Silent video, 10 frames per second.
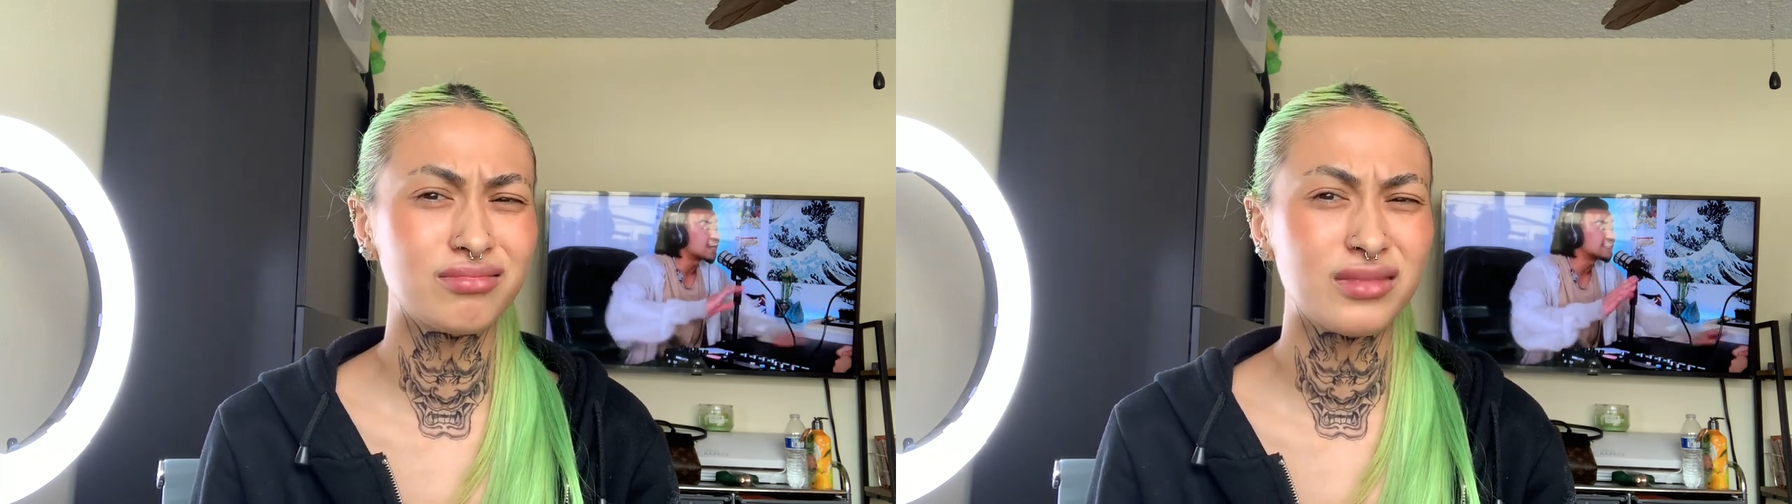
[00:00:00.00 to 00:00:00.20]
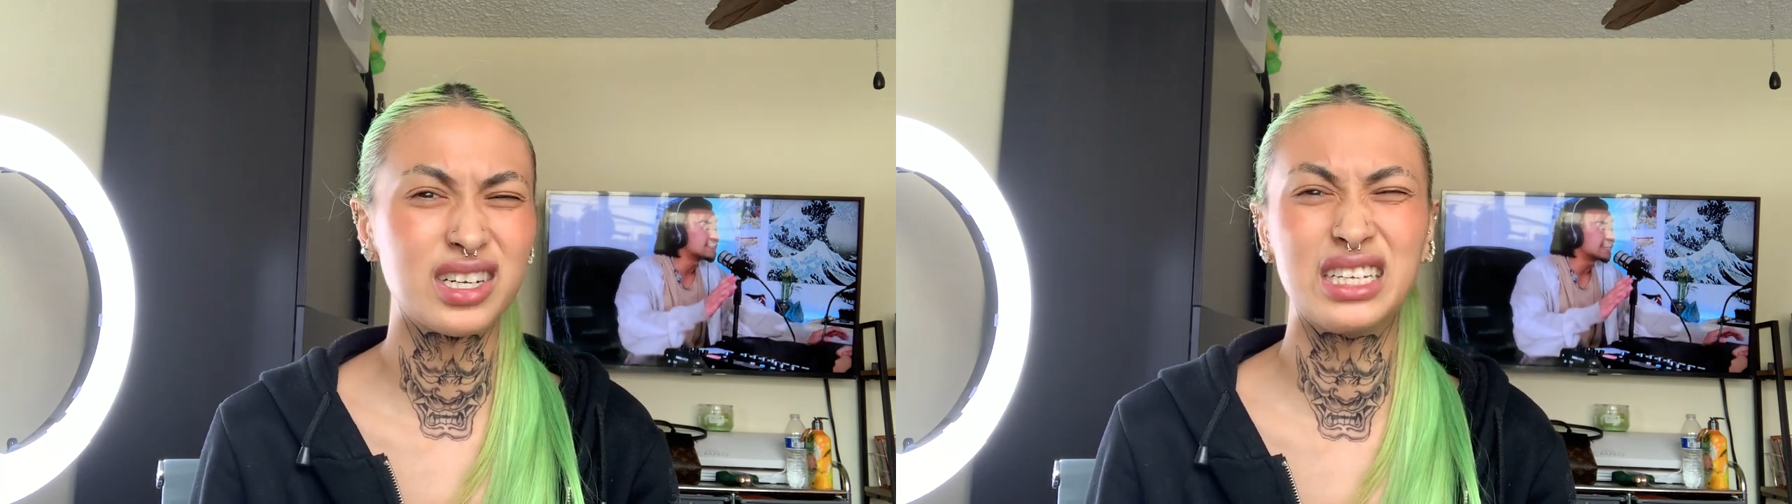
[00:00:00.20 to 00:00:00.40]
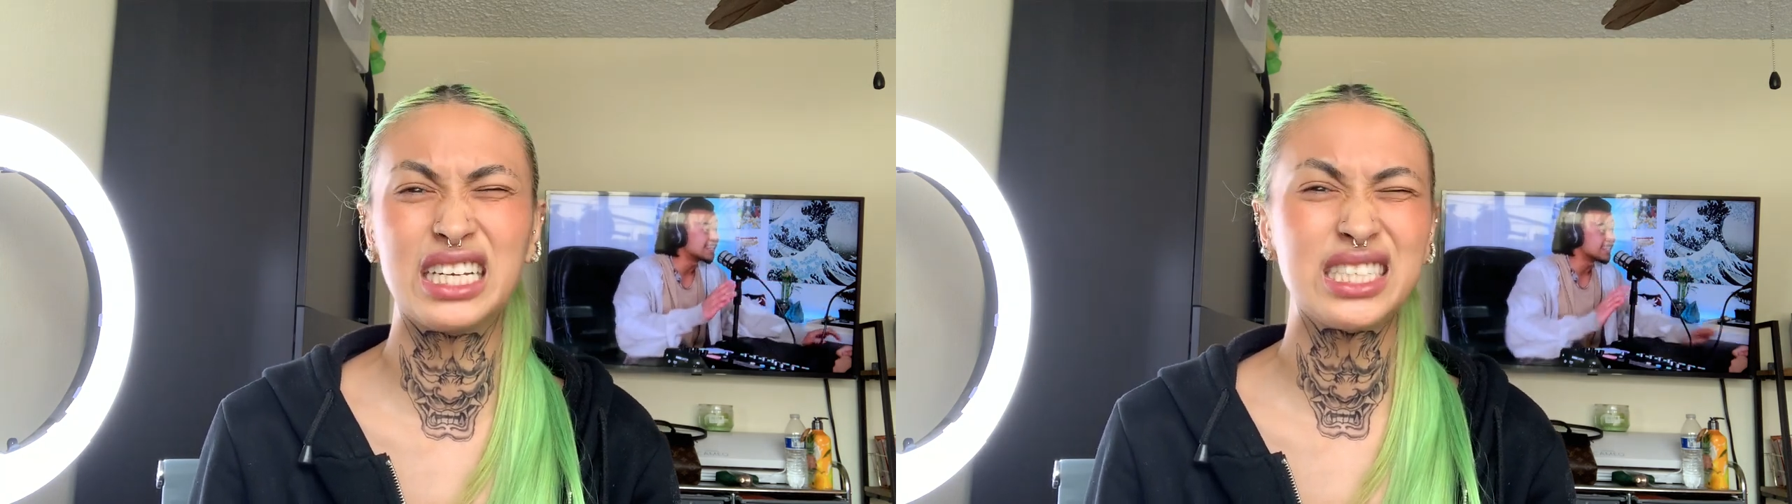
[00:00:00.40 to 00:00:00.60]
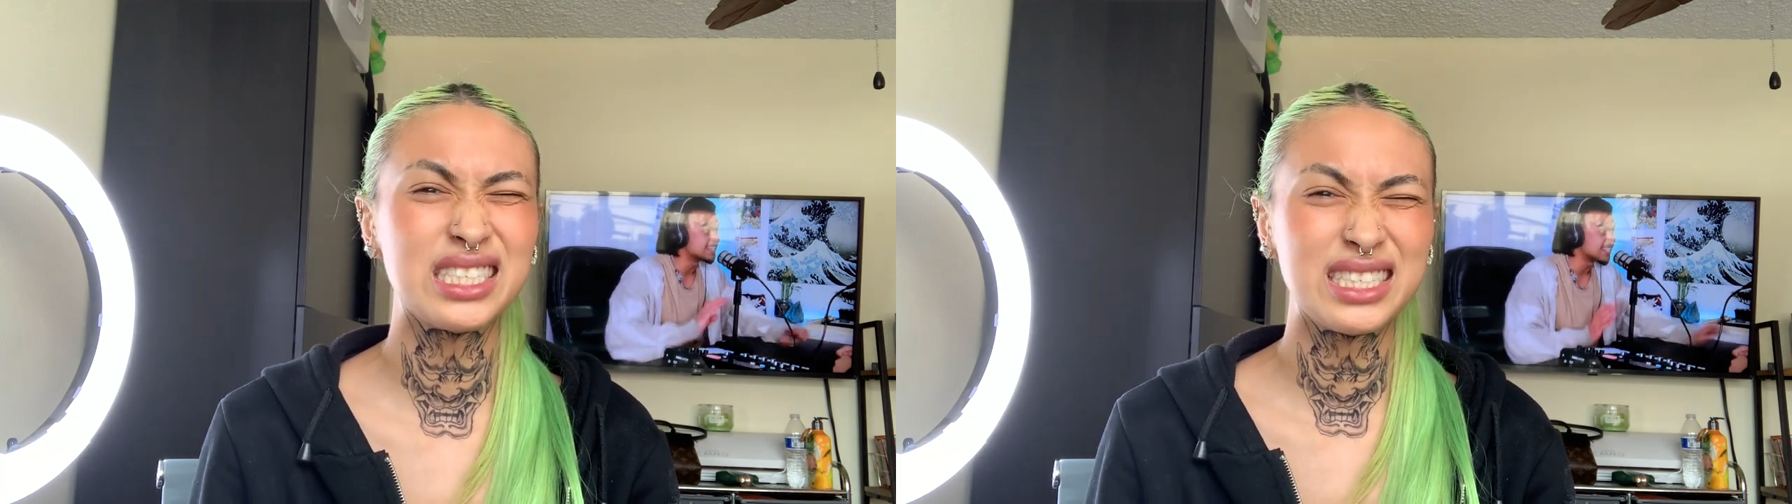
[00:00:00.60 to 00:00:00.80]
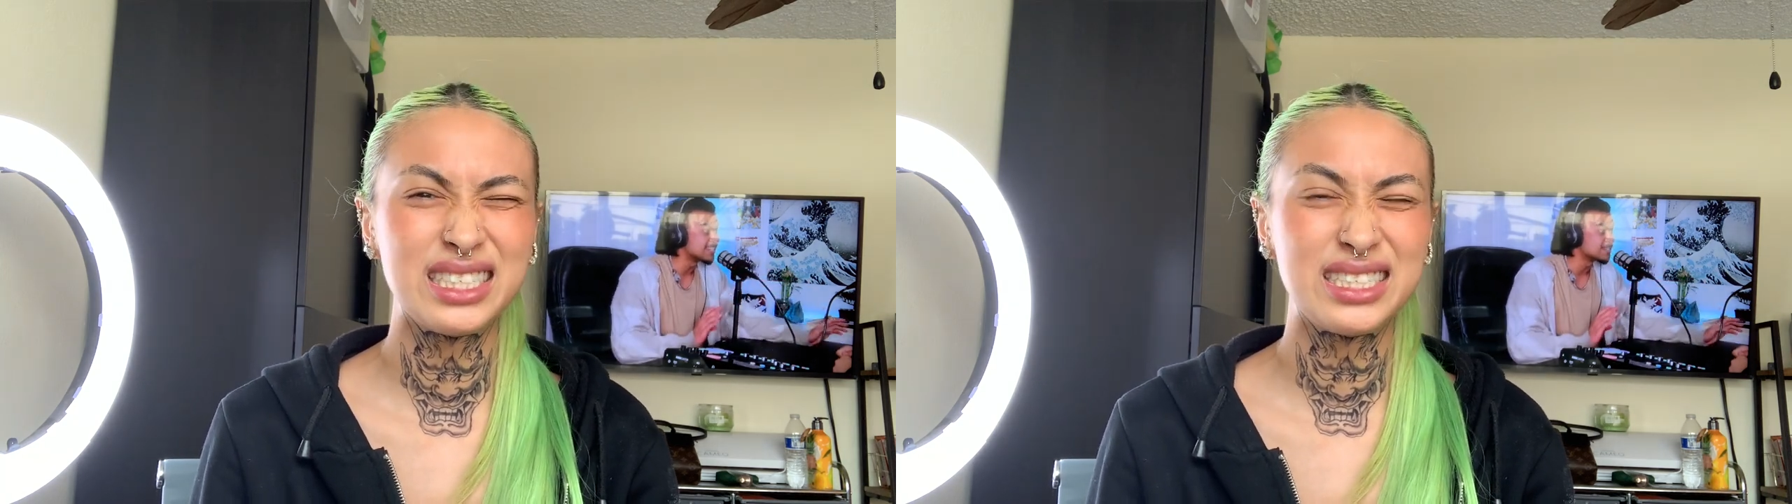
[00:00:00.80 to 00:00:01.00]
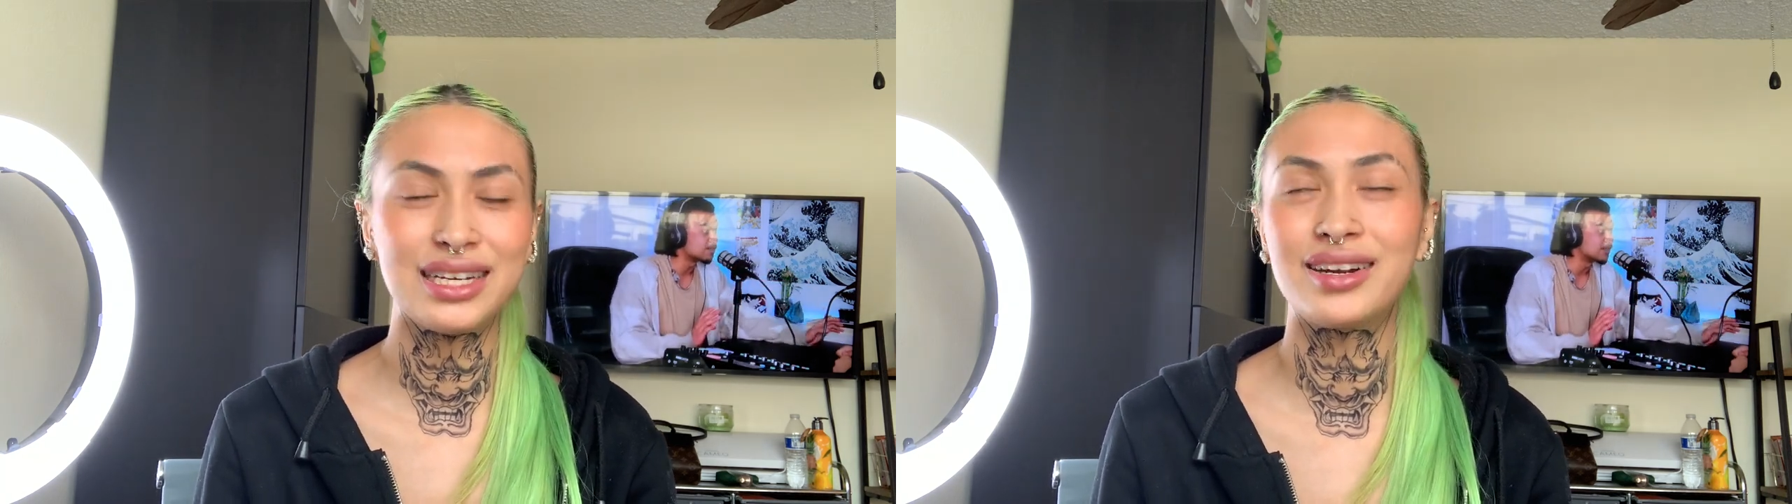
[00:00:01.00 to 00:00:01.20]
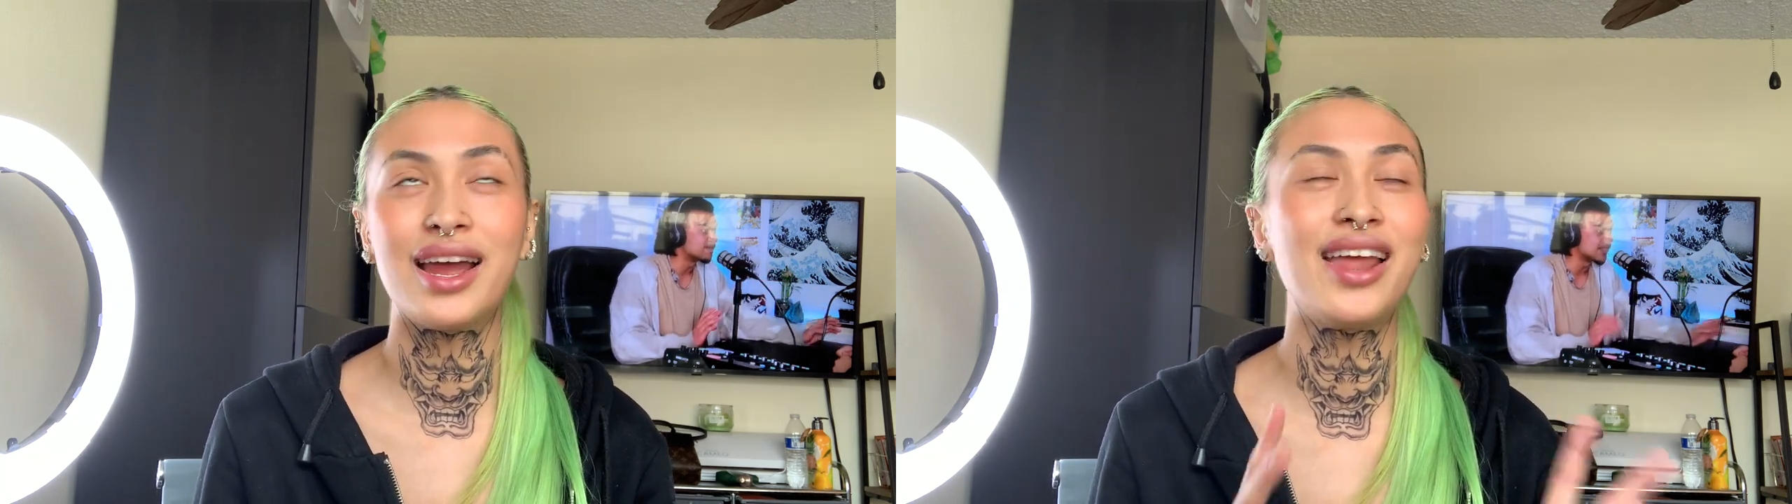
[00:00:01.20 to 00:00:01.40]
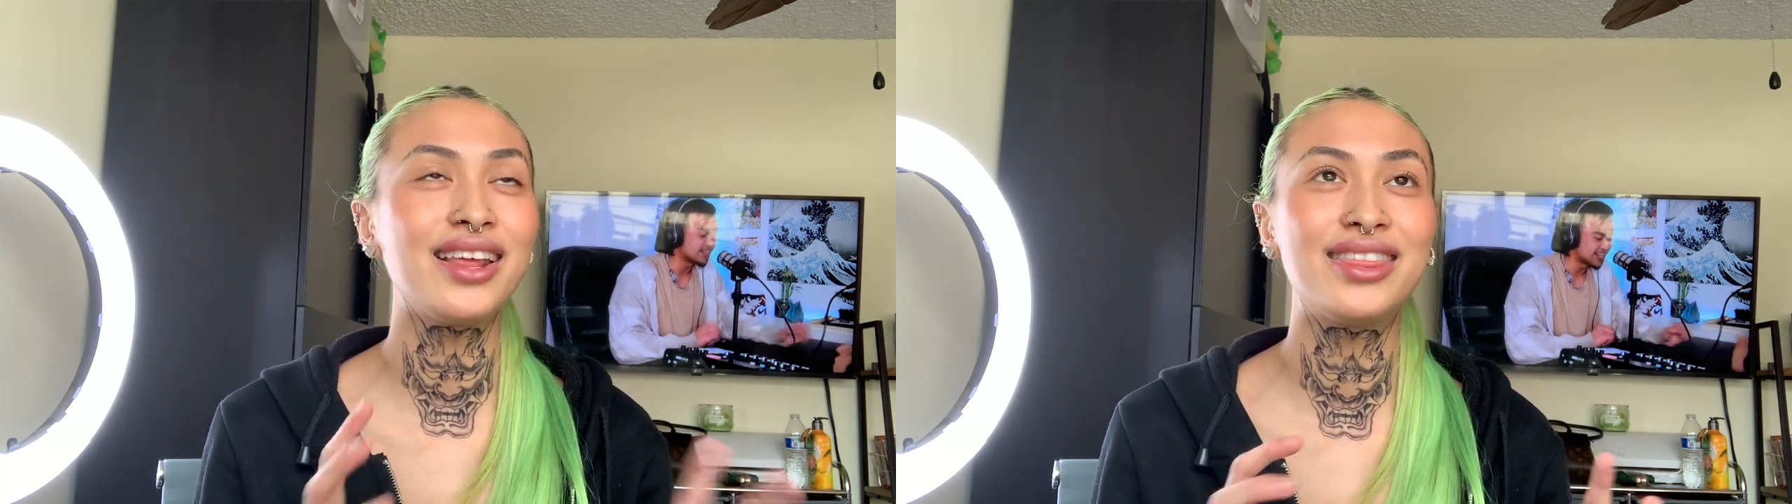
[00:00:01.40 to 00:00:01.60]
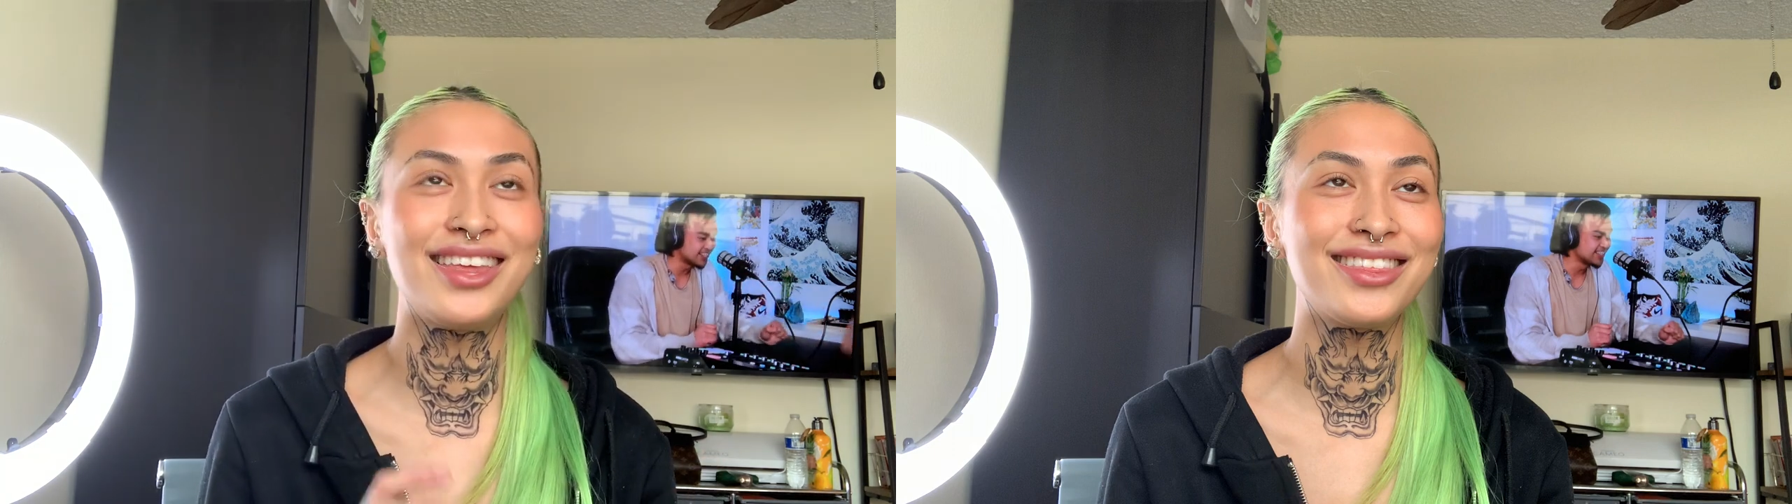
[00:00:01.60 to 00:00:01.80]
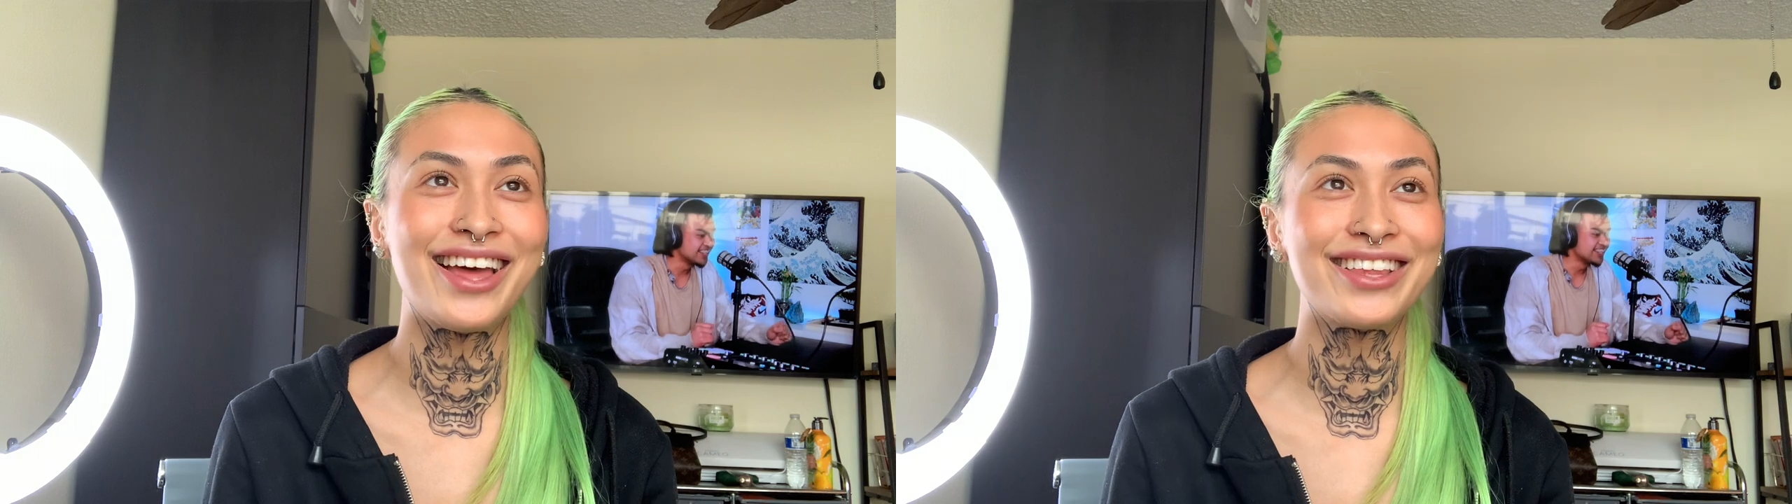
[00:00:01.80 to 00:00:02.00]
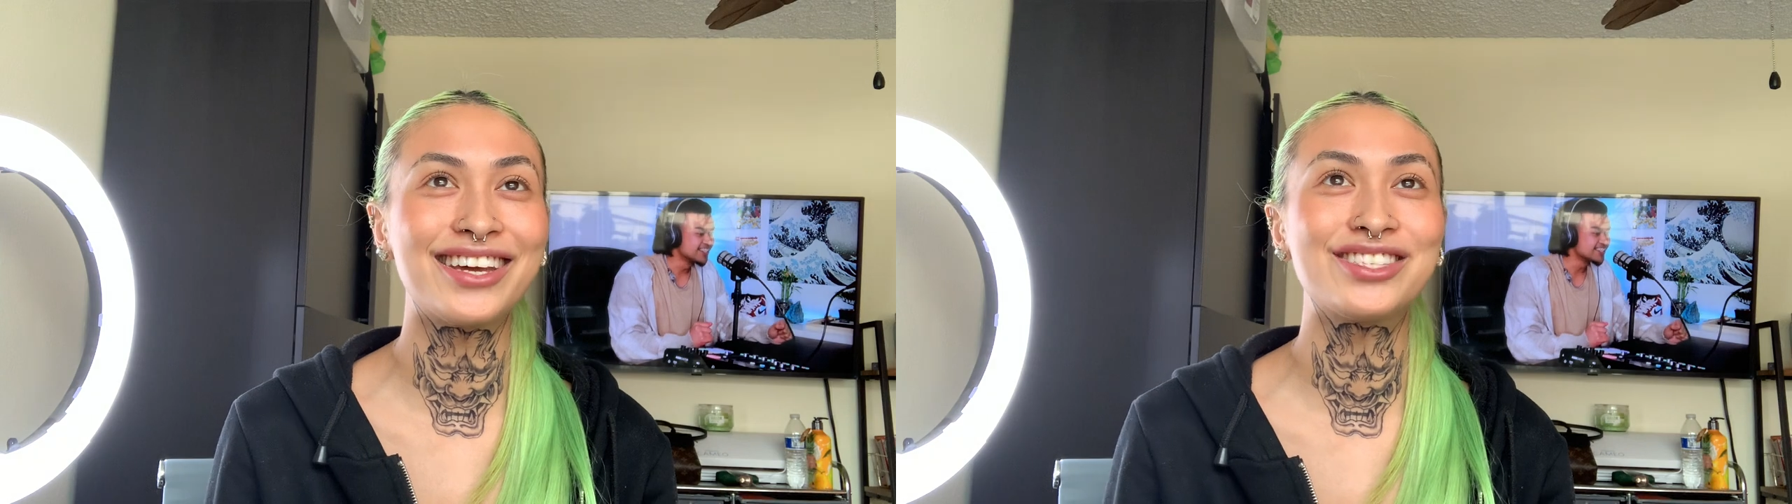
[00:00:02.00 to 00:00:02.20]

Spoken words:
or anything like that.